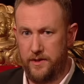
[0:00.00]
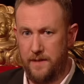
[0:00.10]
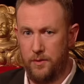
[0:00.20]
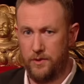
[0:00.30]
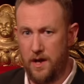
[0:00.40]
a
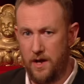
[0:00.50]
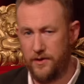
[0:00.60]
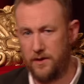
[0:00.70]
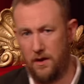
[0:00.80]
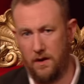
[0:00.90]
simple
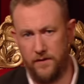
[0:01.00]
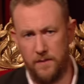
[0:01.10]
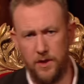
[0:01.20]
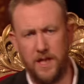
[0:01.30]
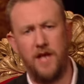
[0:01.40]
task of
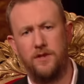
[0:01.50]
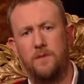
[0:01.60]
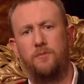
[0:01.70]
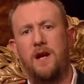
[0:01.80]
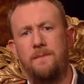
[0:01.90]

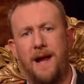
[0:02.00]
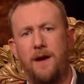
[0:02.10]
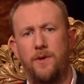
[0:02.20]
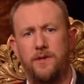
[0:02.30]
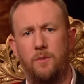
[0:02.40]
communication and brain
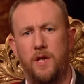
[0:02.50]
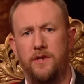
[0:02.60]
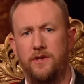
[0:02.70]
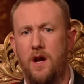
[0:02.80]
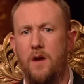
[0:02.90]
power. So we're going
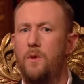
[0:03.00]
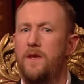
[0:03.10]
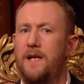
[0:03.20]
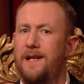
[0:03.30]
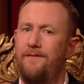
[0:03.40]
to start
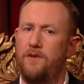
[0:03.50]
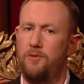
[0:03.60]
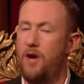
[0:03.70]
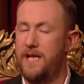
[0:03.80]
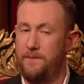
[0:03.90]
with a clever,
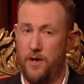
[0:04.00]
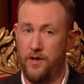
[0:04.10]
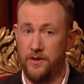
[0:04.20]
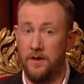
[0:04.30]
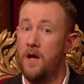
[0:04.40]
brainy
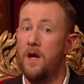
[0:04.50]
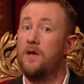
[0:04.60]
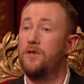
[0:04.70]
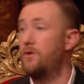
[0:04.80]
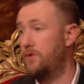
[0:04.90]
person, Joe